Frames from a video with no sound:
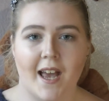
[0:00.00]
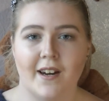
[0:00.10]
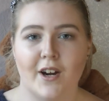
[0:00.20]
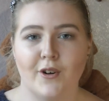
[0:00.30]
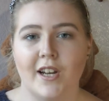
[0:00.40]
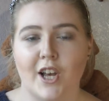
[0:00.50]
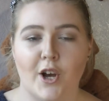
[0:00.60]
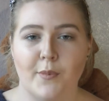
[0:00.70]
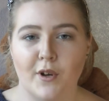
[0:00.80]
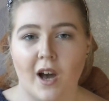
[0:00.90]
and I really
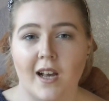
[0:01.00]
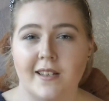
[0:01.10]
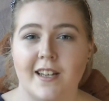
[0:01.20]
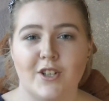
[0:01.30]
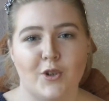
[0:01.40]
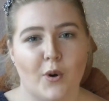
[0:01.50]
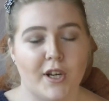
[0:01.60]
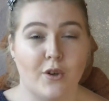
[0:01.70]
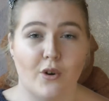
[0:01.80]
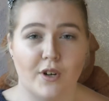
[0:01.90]
hope you guys
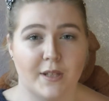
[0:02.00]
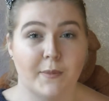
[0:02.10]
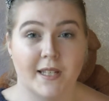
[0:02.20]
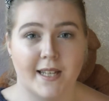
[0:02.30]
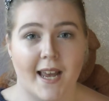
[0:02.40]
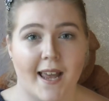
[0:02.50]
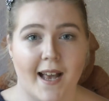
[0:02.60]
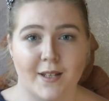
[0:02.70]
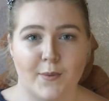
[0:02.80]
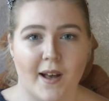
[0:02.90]
enjoyed your Christmas day
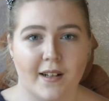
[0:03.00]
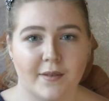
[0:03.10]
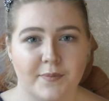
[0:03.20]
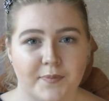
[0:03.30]
as well.